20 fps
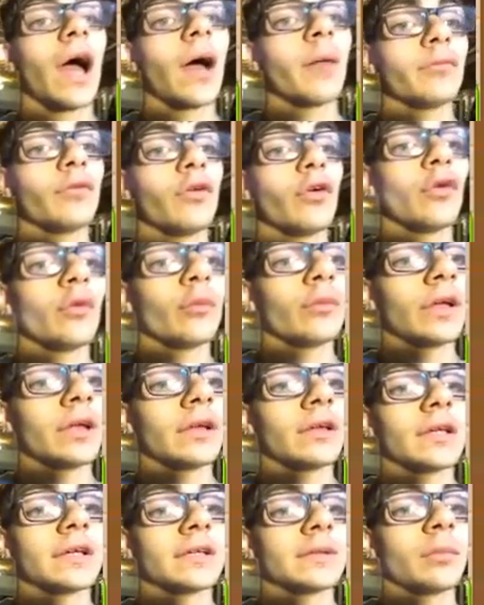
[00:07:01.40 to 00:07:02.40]
I'm doomed
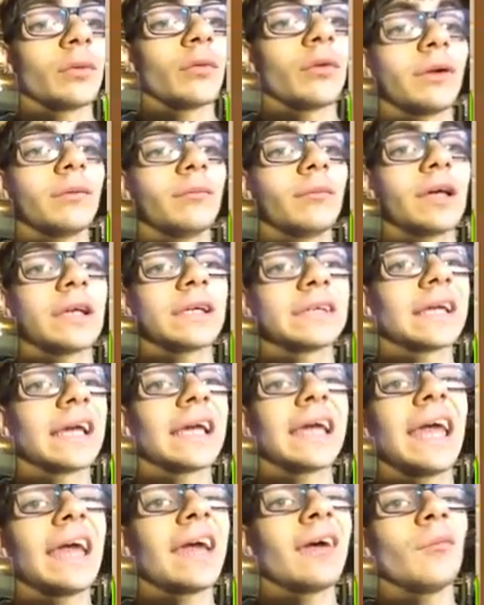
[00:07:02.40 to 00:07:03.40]
at this point because I
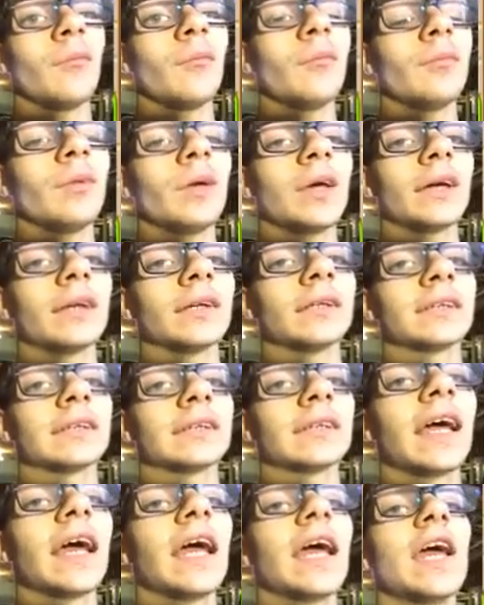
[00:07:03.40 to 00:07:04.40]
can't,
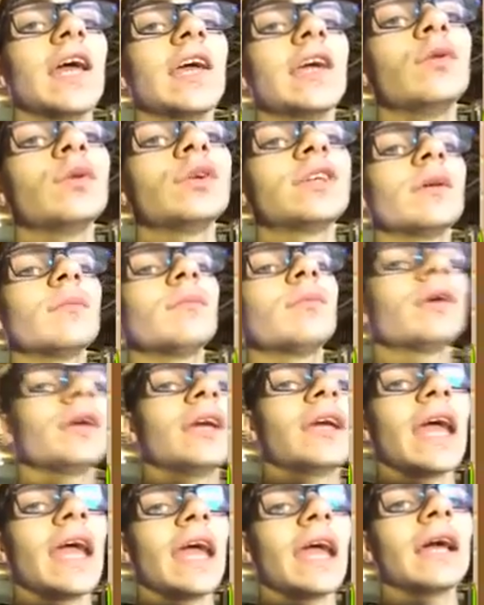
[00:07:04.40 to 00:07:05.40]
because you simply
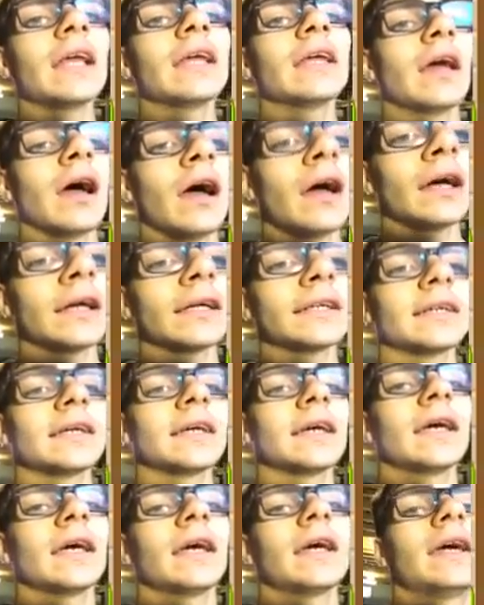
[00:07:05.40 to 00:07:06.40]
cannot
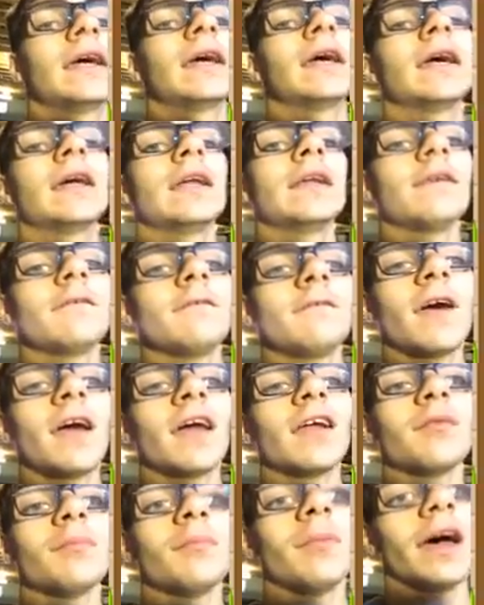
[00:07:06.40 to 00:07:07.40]

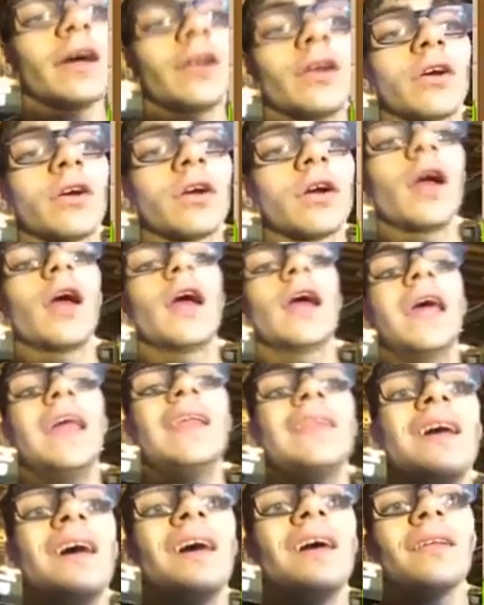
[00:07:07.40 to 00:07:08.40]
defend better.
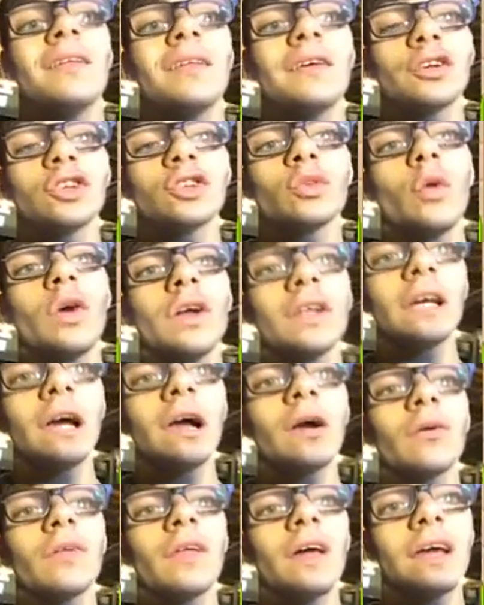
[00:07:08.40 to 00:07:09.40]
There's one
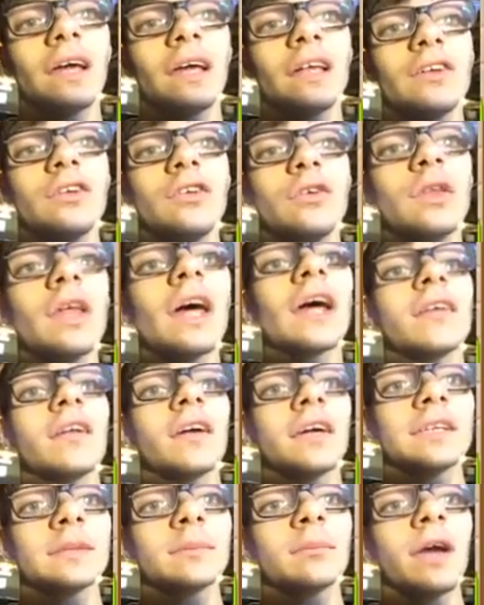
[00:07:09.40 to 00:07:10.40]
tower that
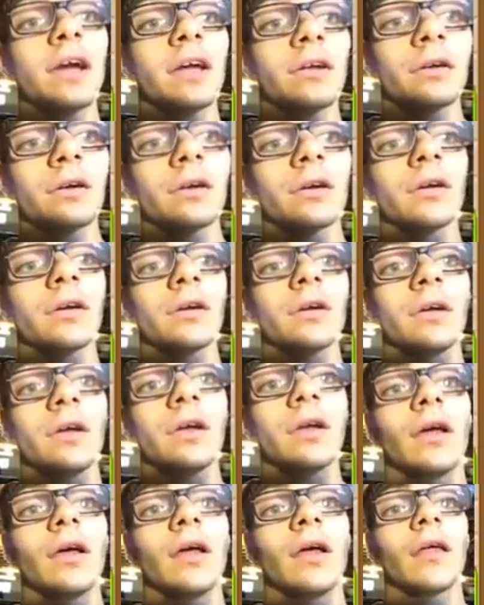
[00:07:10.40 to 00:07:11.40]
does better
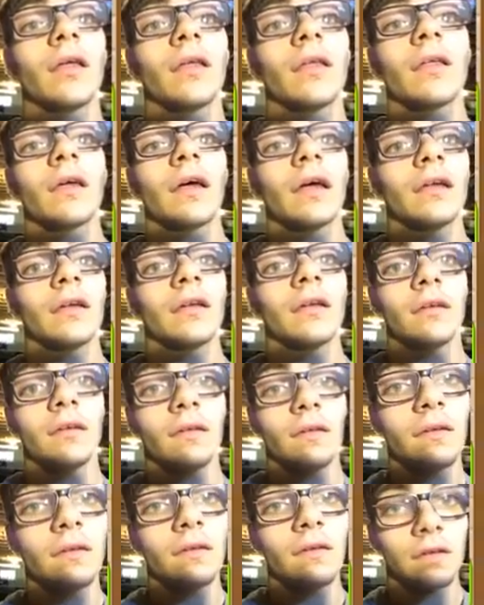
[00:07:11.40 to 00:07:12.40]

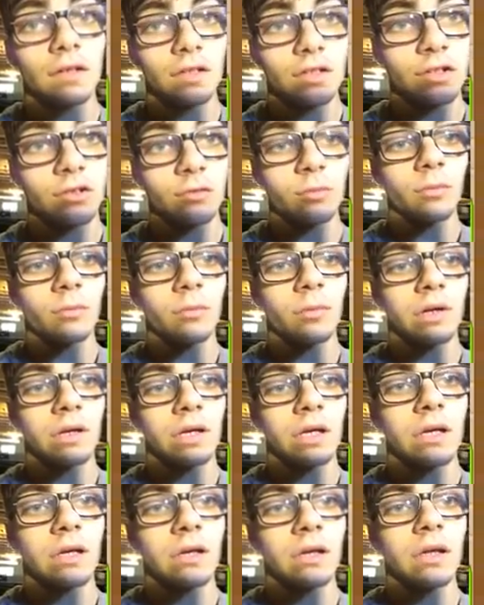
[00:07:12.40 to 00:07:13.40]
than the super
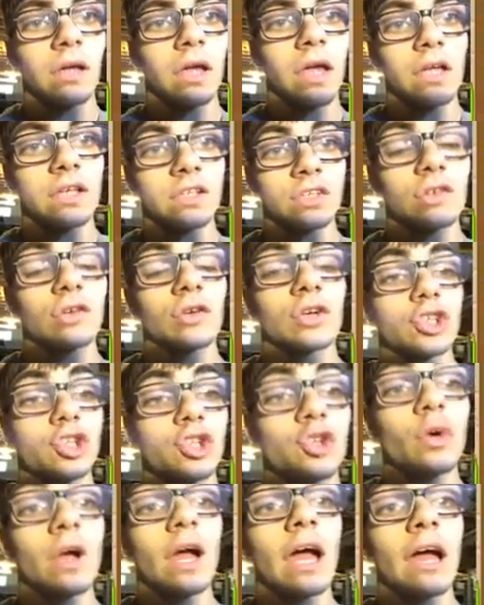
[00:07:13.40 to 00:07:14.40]
monkey, as long as
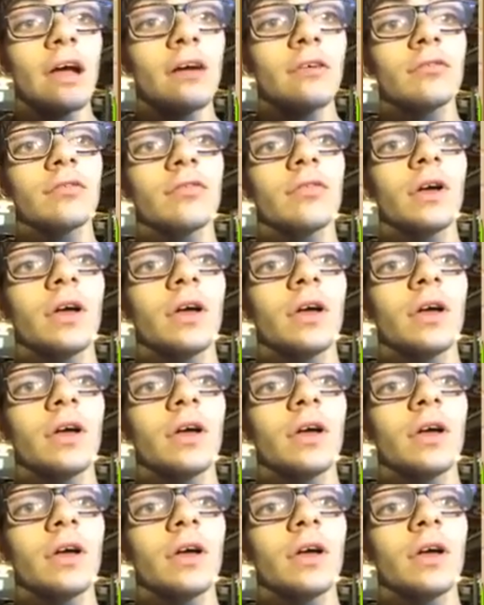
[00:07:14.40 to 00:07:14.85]
you have